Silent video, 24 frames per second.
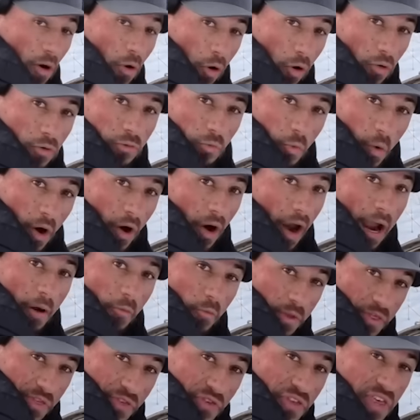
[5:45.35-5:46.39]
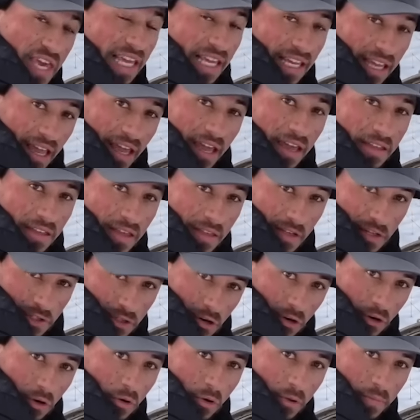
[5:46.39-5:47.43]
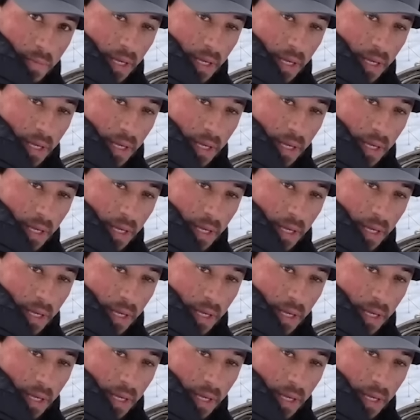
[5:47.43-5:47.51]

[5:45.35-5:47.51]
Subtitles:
hold where I would think that the circle would